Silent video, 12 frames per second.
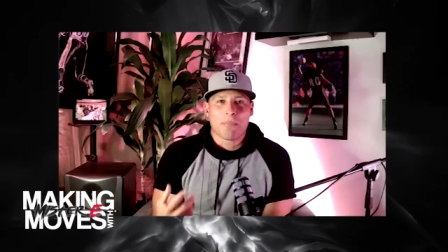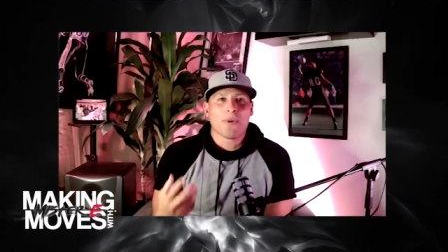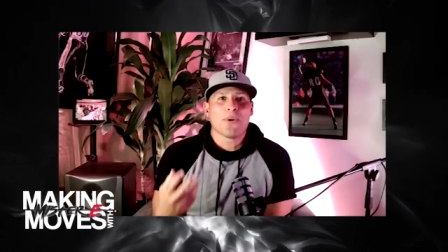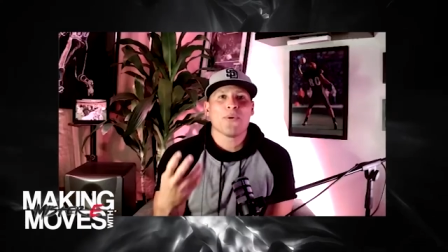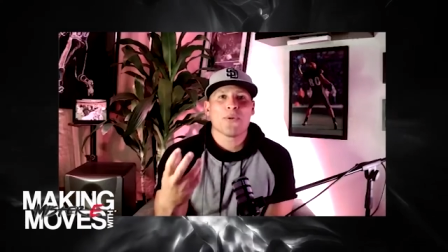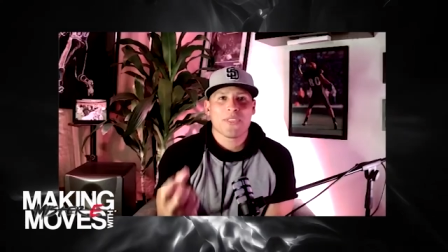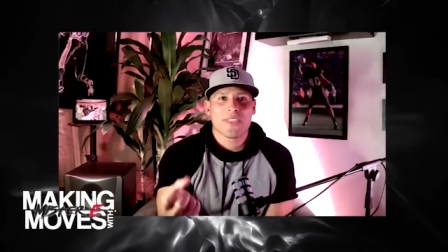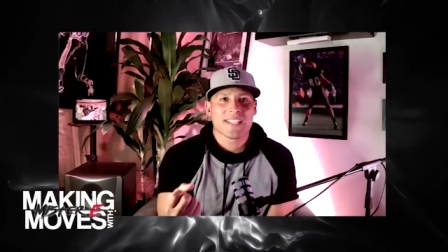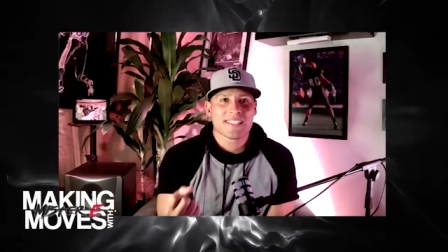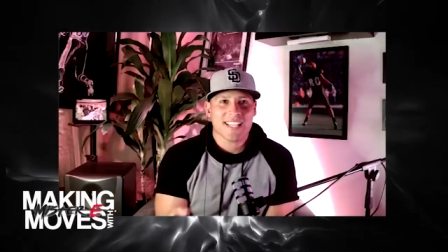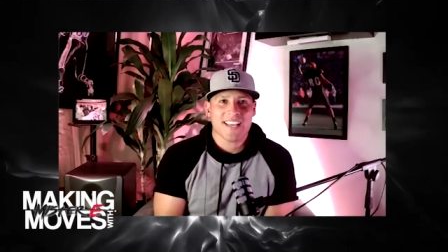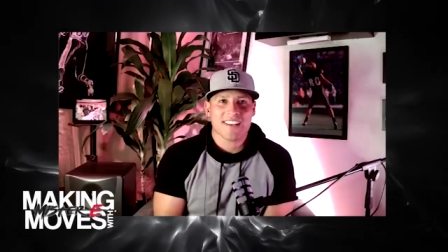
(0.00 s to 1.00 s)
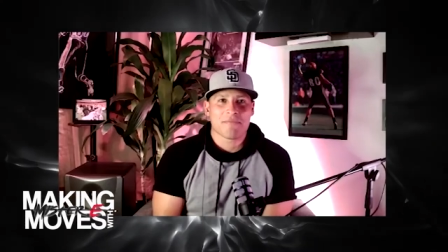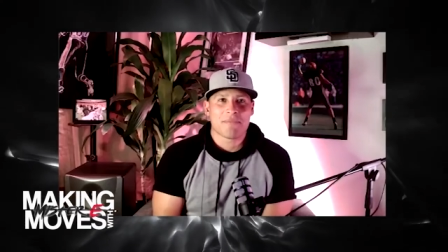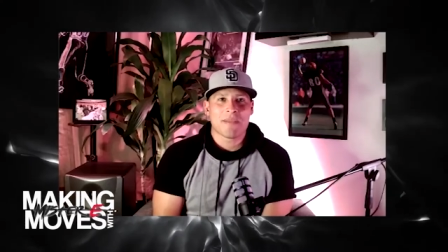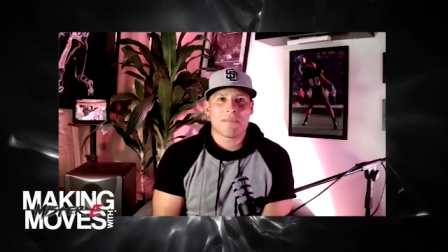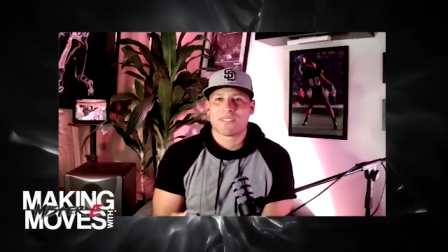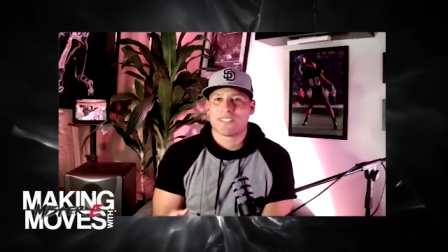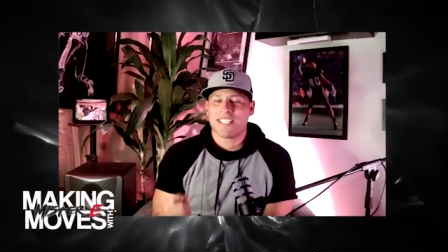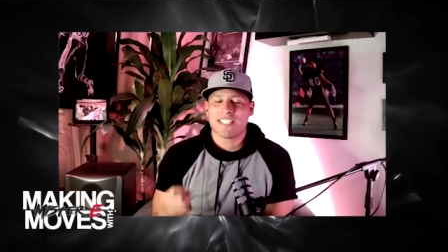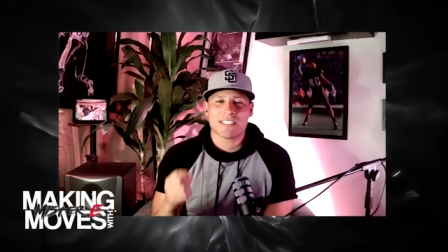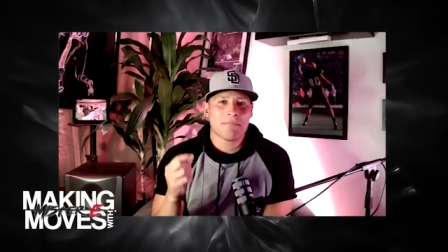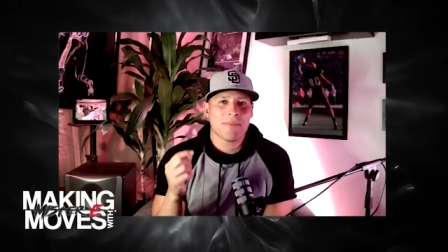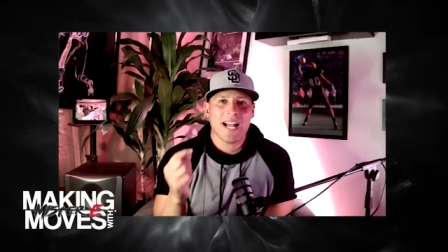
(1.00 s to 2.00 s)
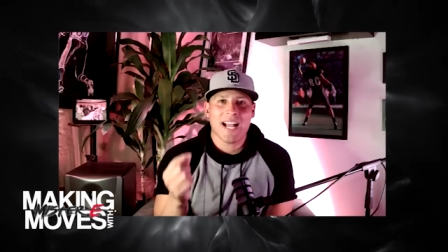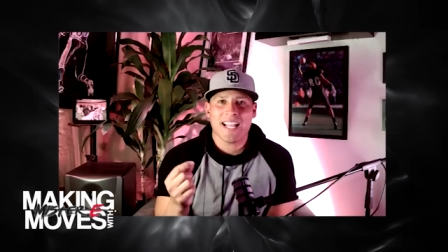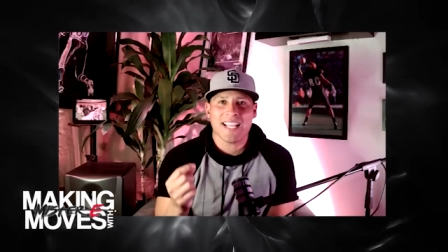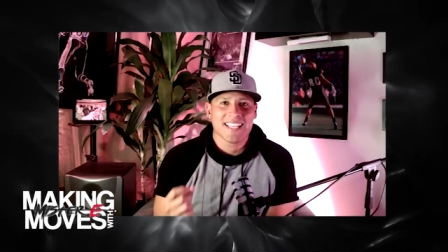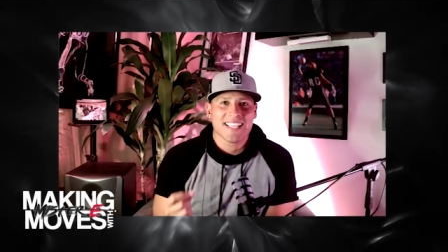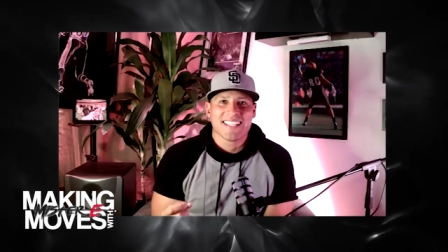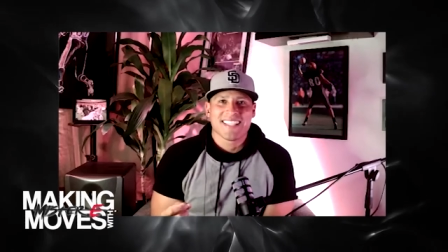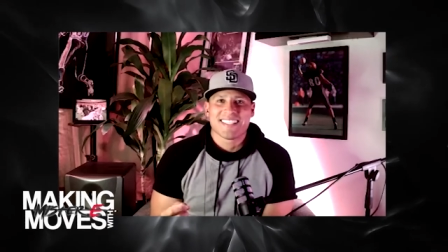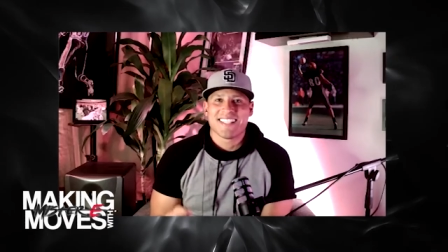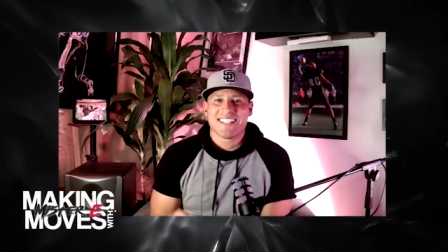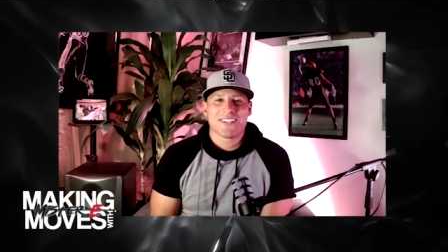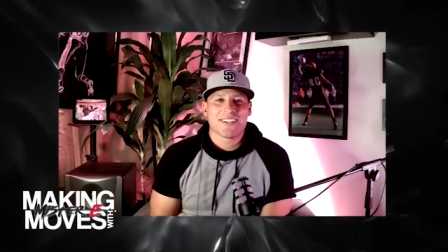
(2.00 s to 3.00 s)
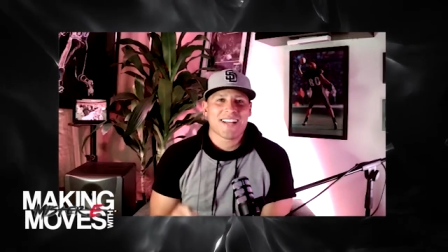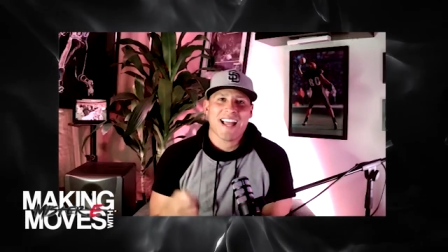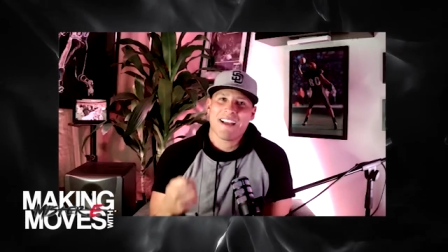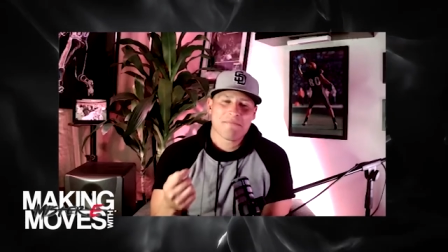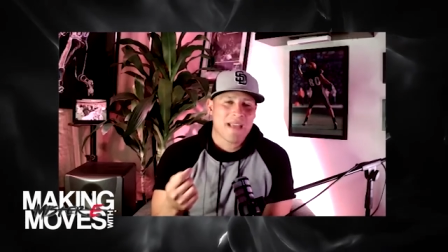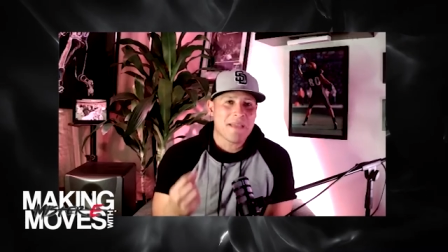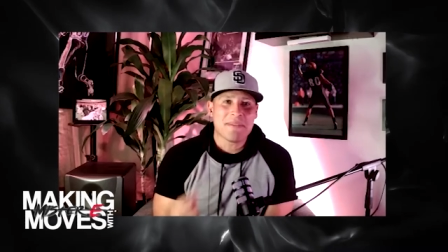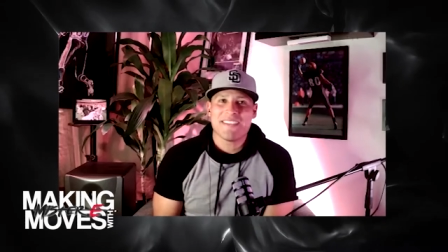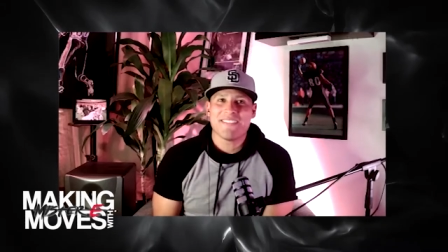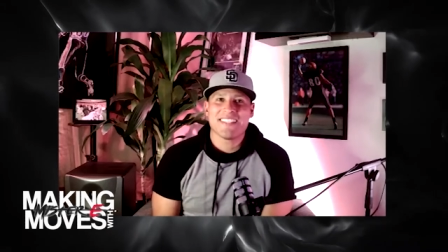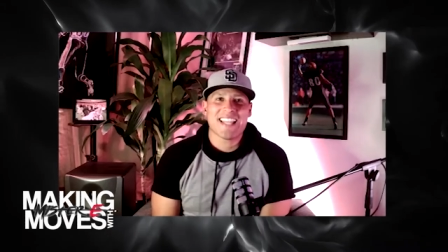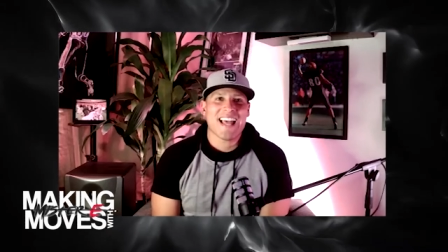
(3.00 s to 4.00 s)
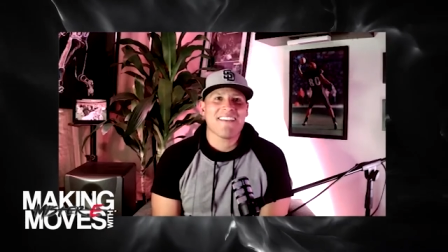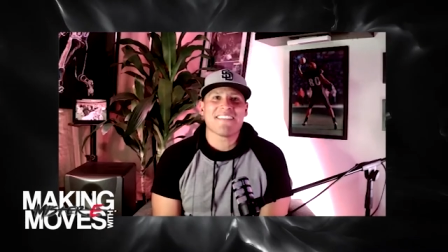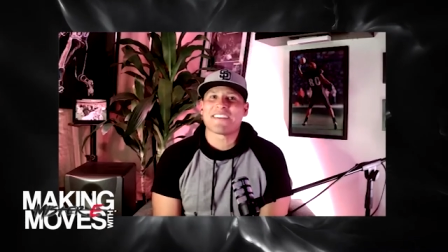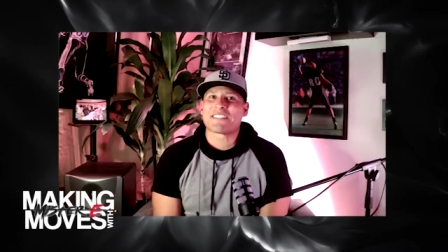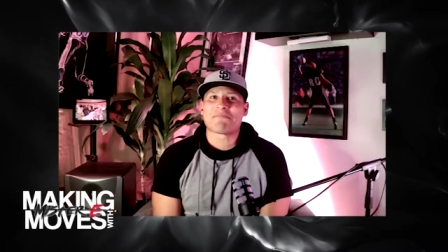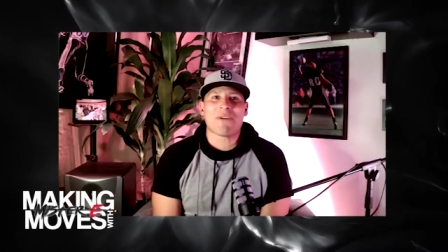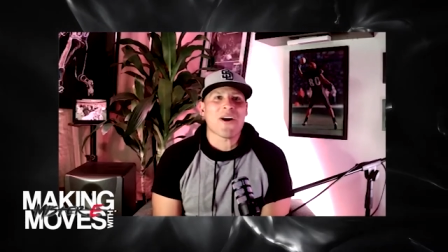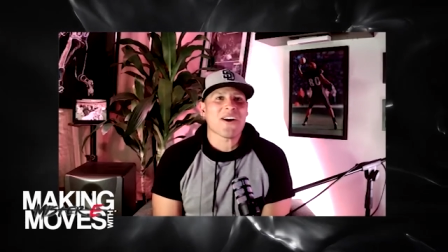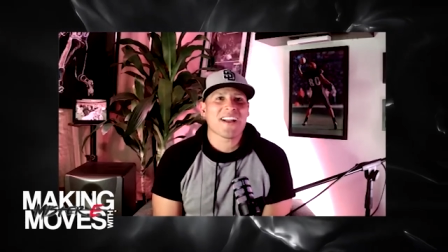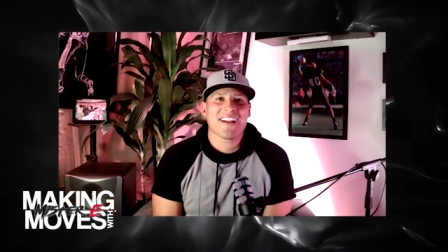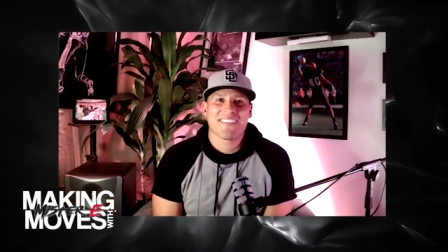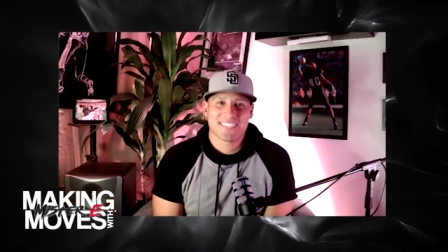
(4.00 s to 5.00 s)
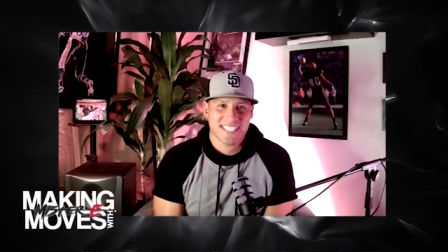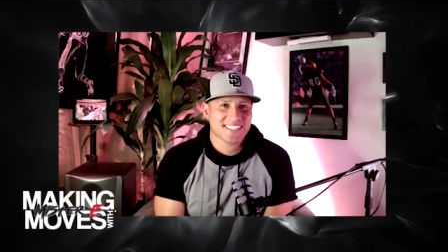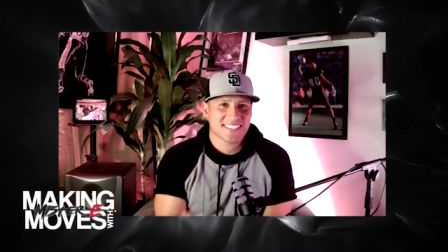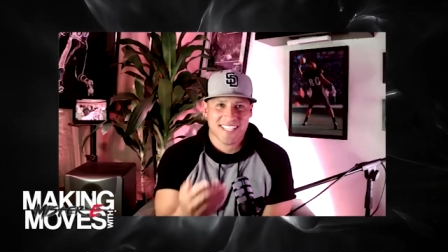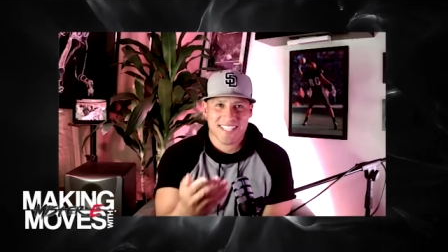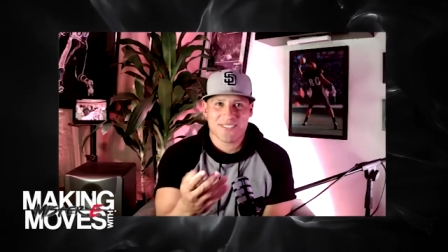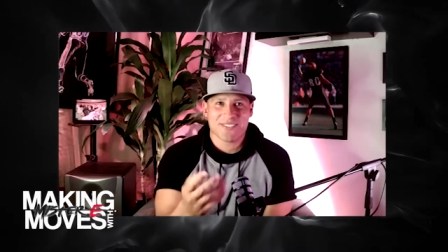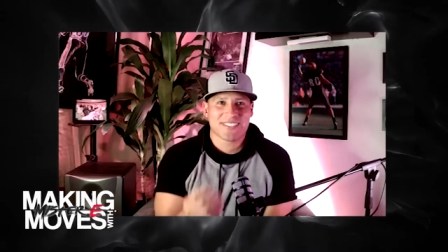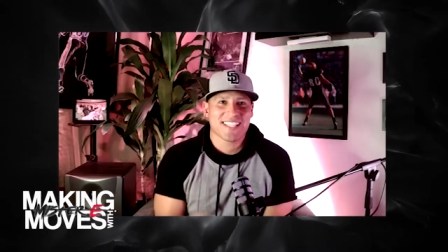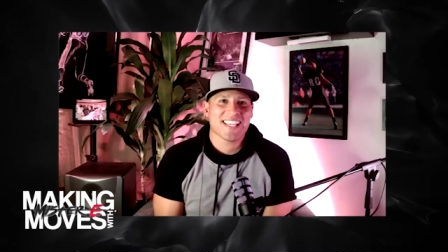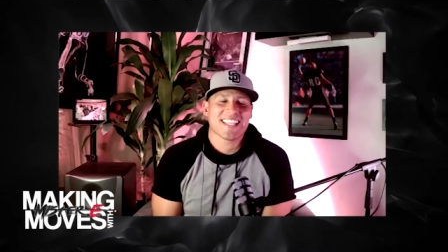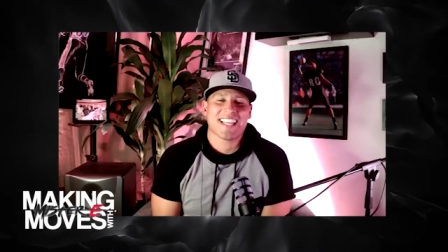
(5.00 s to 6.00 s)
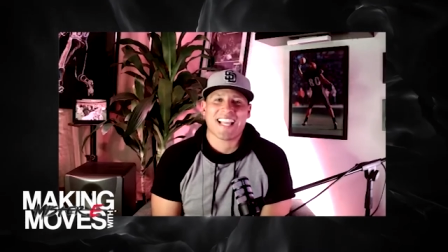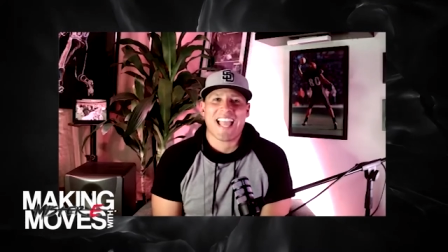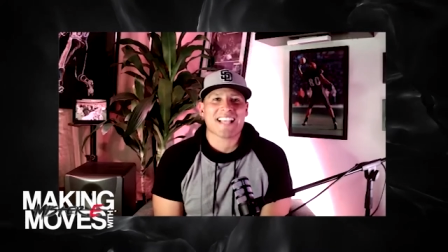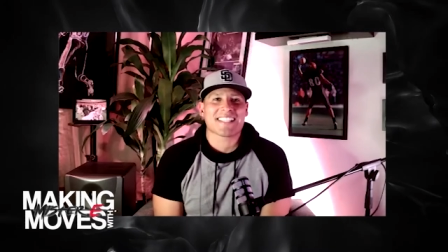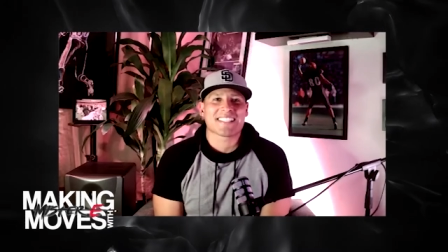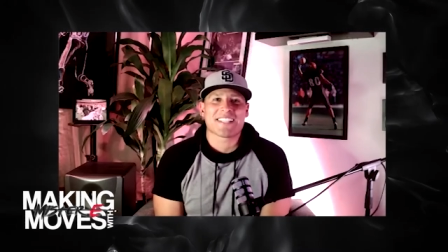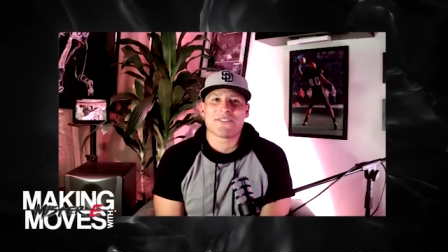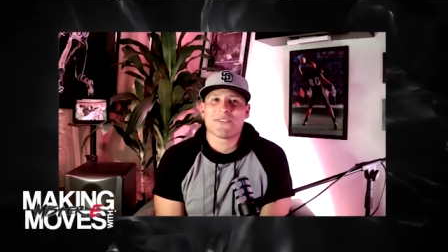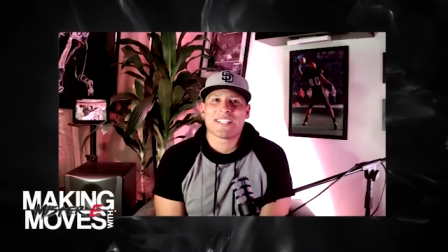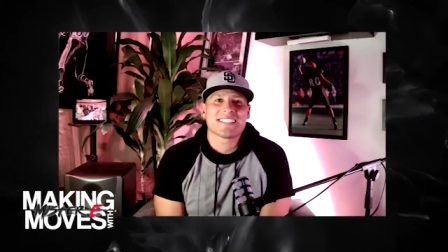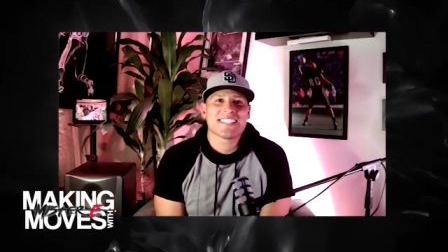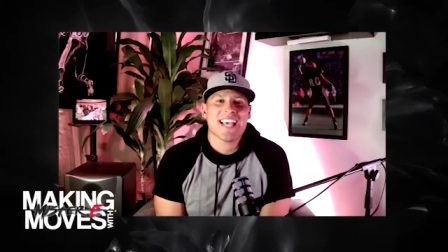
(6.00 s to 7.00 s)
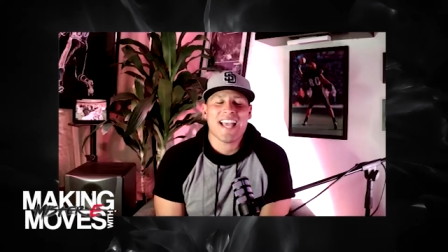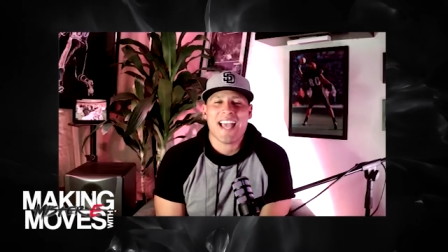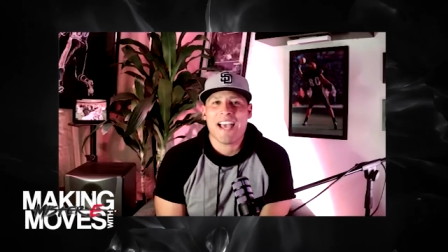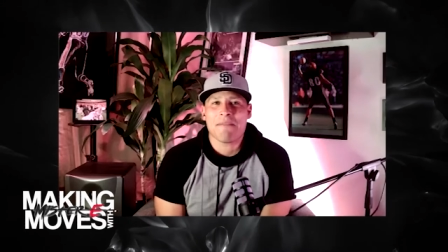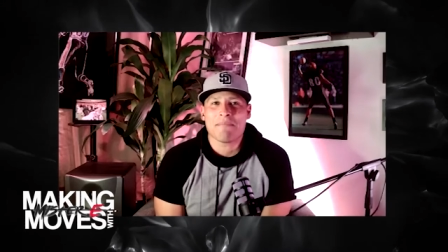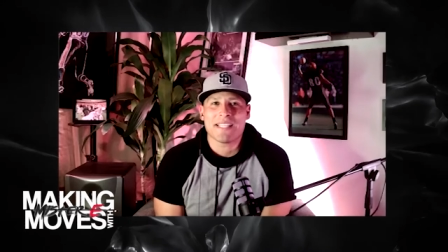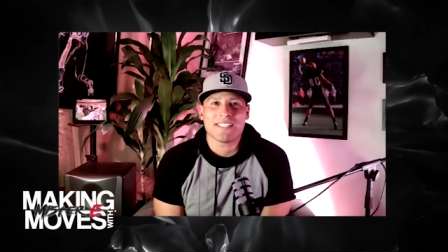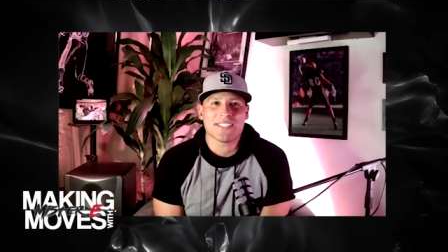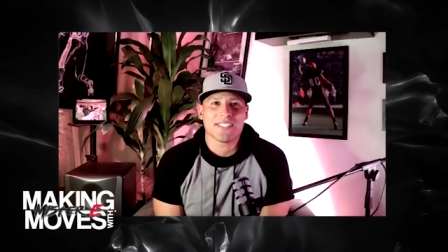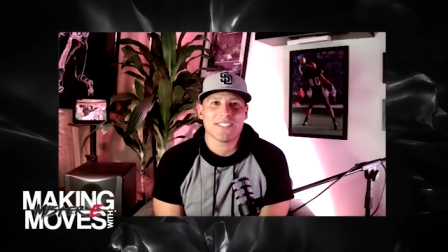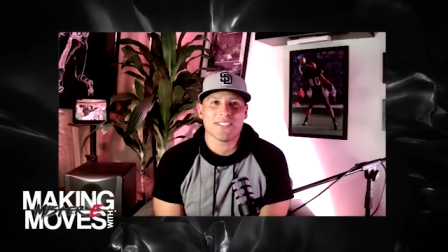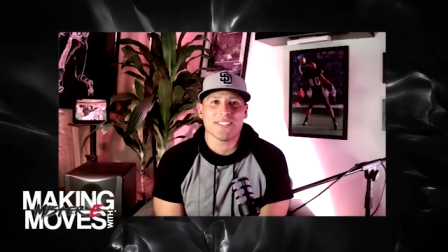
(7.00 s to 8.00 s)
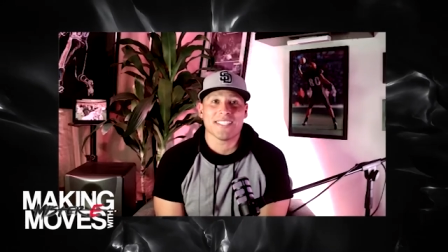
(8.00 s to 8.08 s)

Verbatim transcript: pull things out of people just by, you know, maybe even having a small conversation, like you said, like asking, what does that hat mean to you?